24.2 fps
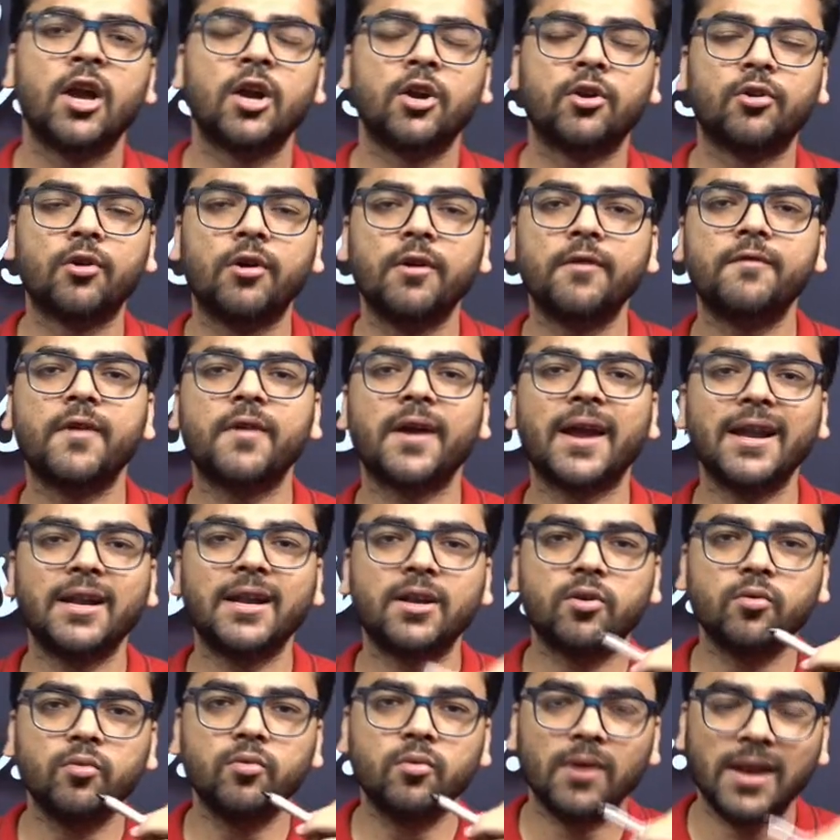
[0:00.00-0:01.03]
Don't
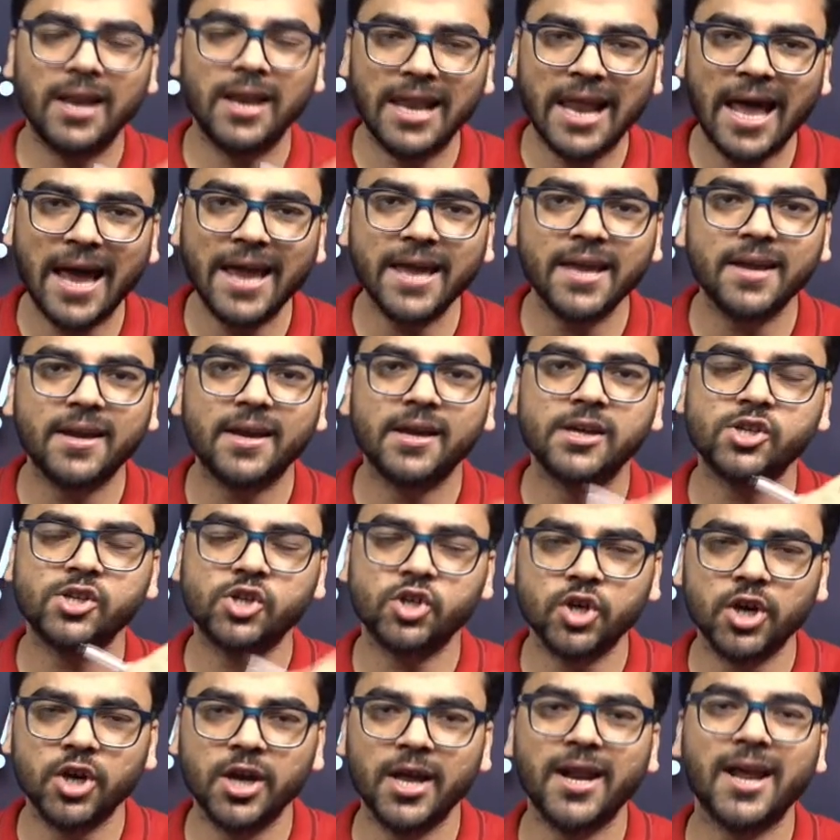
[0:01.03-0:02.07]
forget to like,
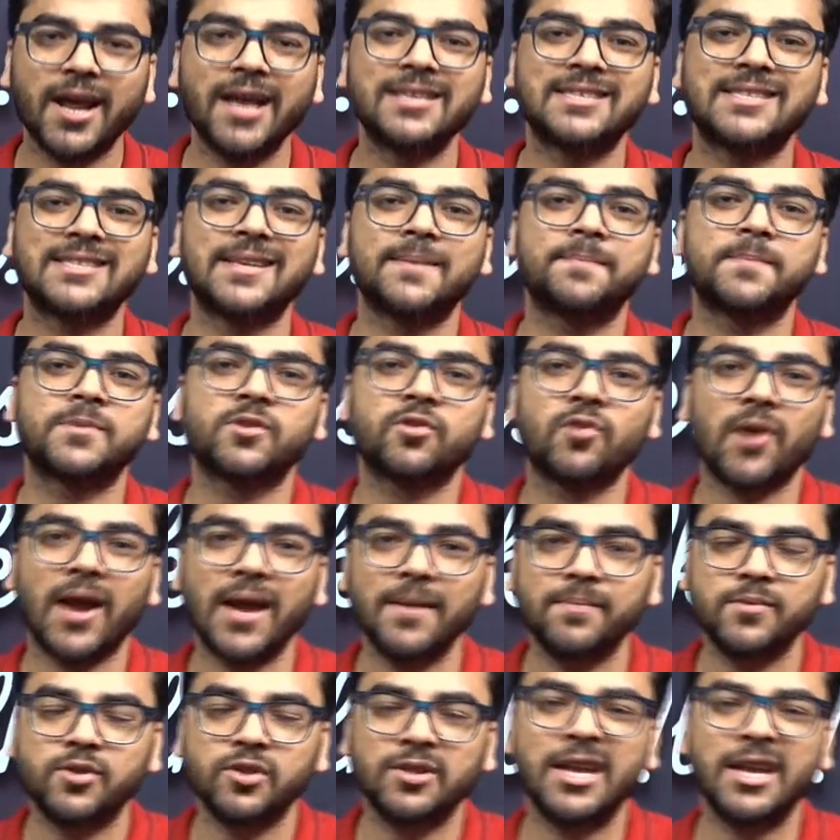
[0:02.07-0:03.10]
share and
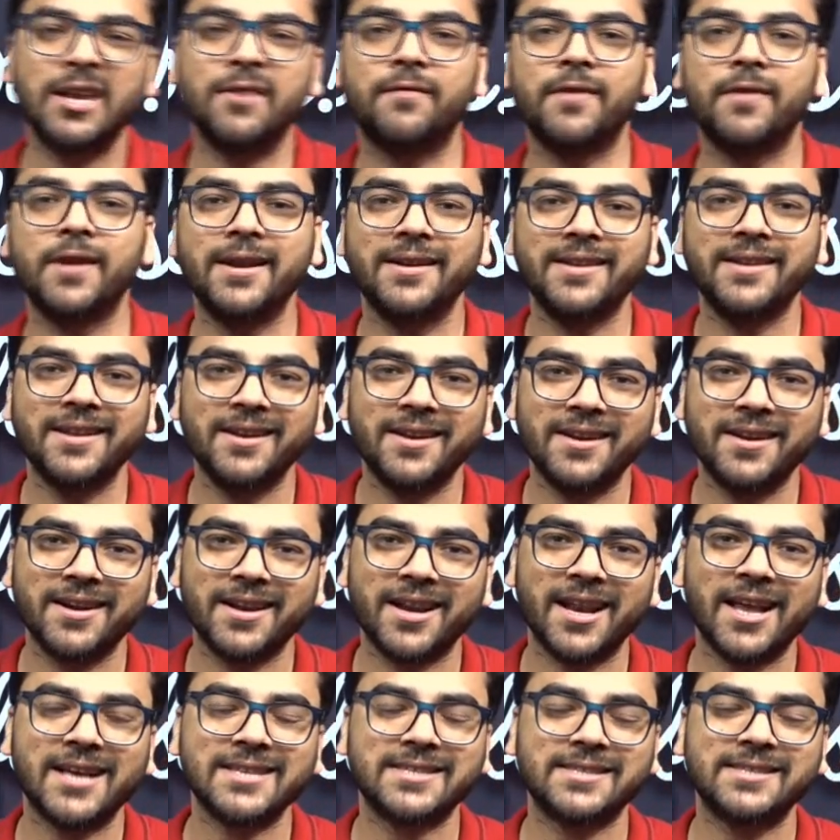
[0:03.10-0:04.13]
subscribe to the Infinity Learn
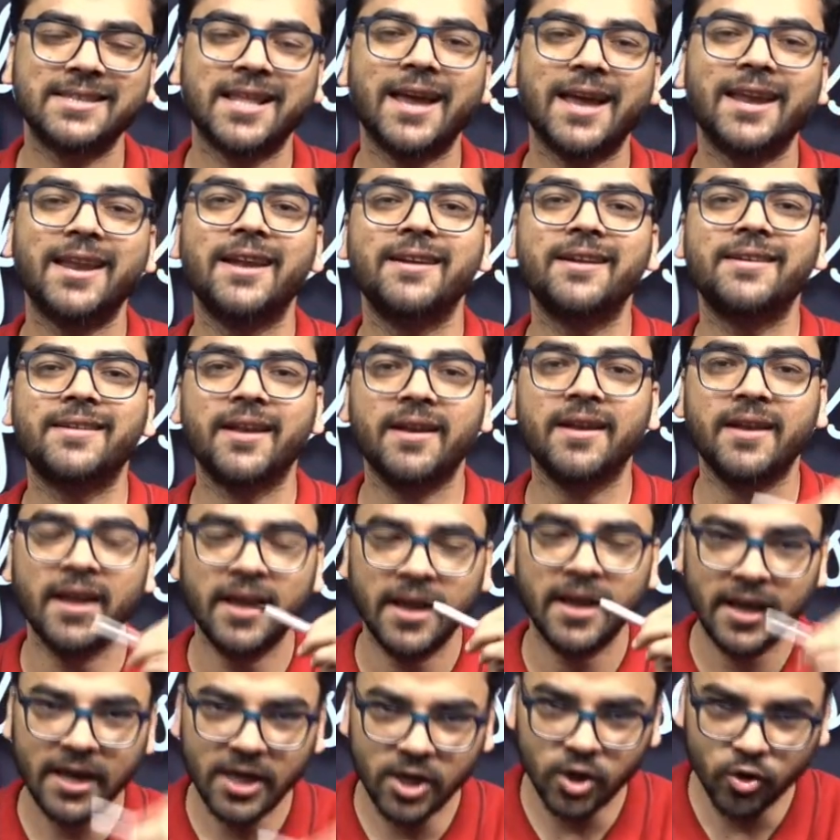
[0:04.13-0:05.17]
class nine and ten
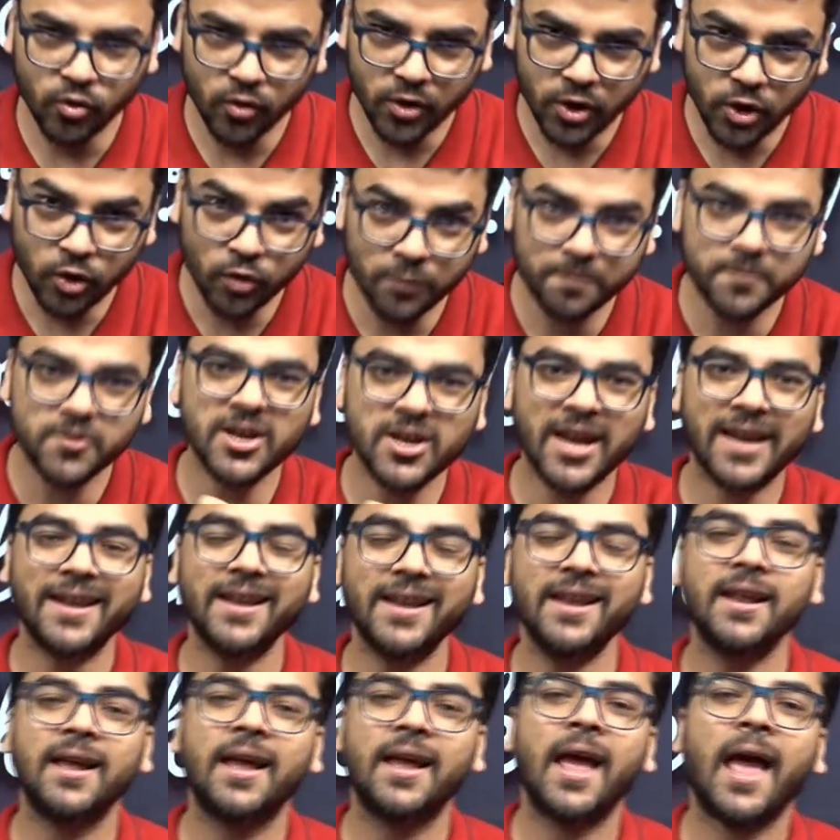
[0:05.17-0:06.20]
YouTube
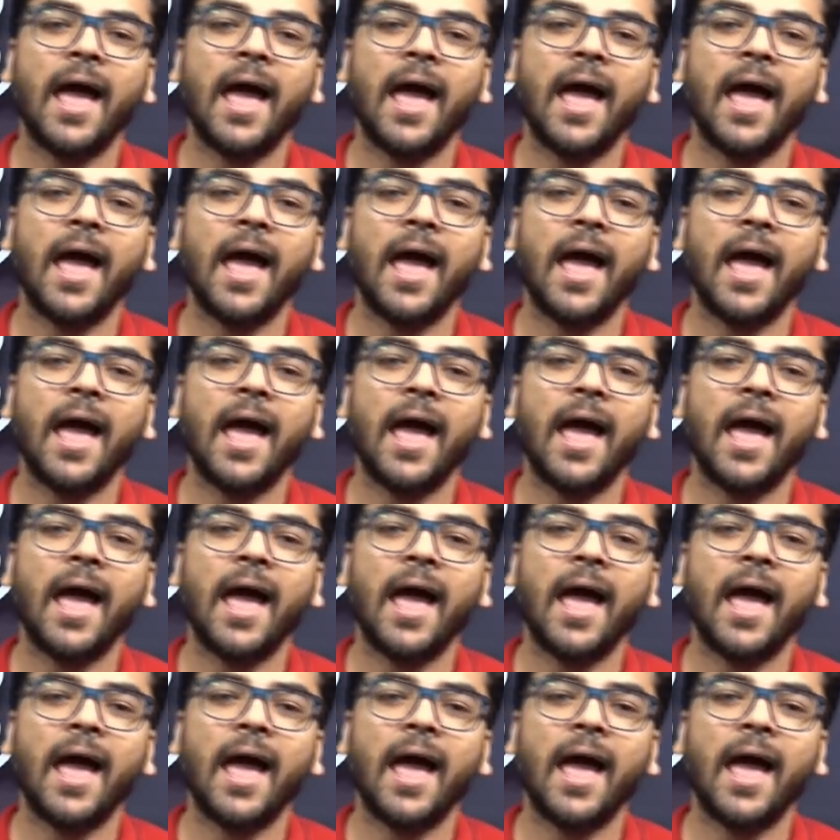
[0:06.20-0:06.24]
channel.